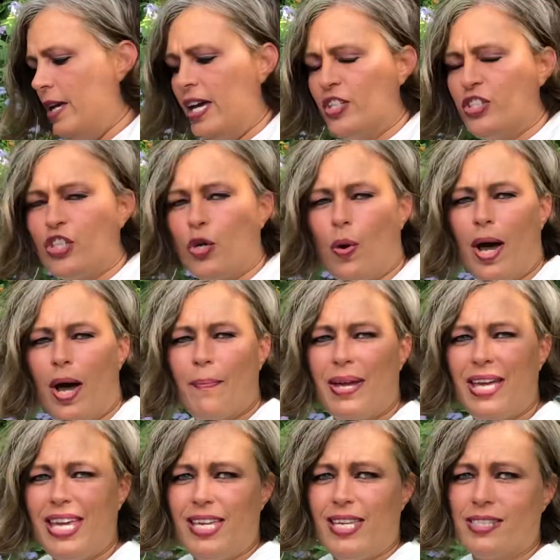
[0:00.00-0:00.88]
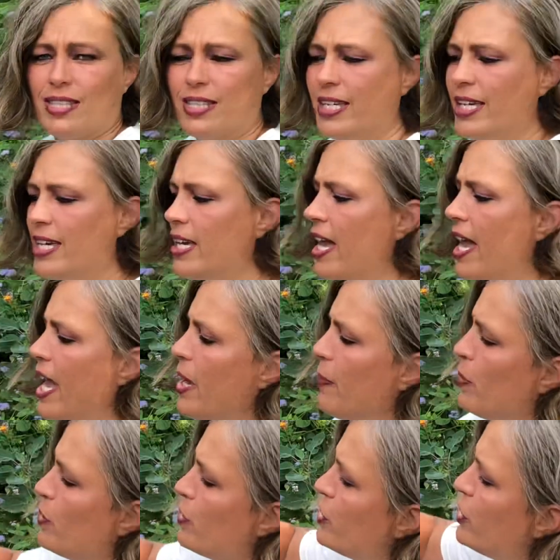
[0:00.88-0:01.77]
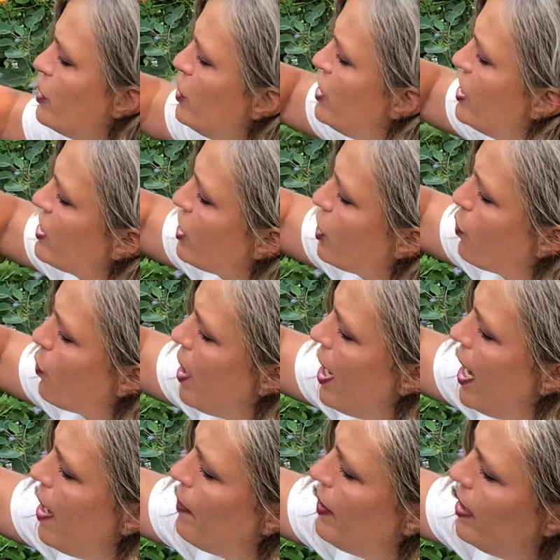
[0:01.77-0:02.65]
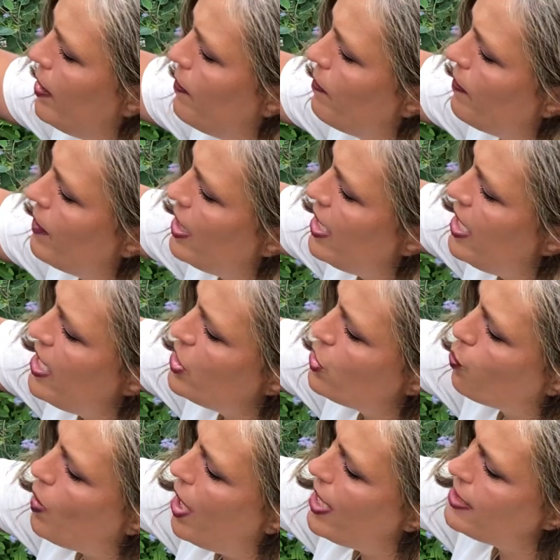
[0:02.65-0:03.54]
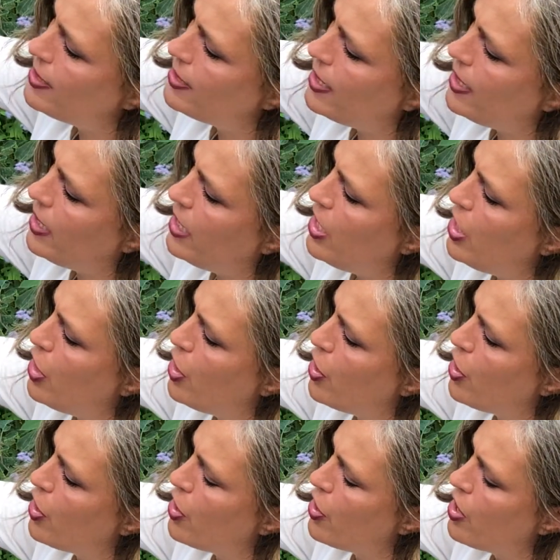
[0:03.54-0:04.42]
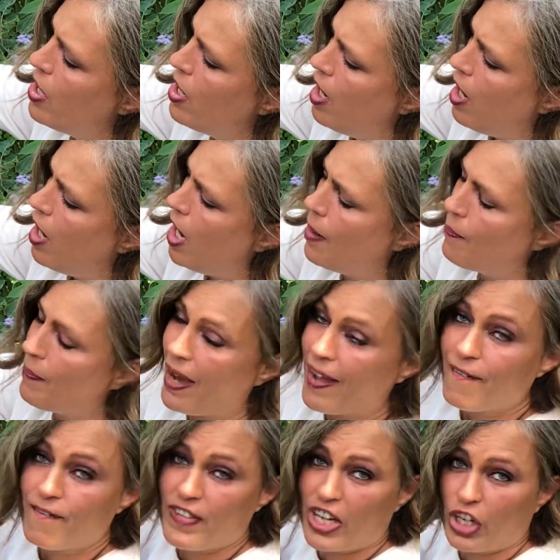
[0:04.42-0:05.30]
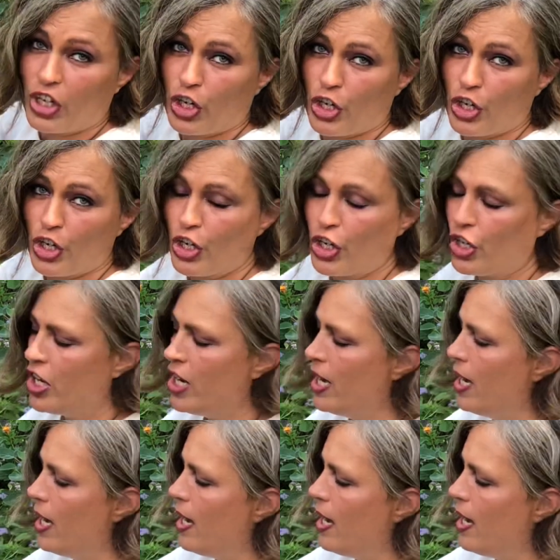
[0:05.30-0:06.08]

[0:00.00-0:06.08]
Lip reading: And so I'm easily able to just grab him. He's resting here on my finger.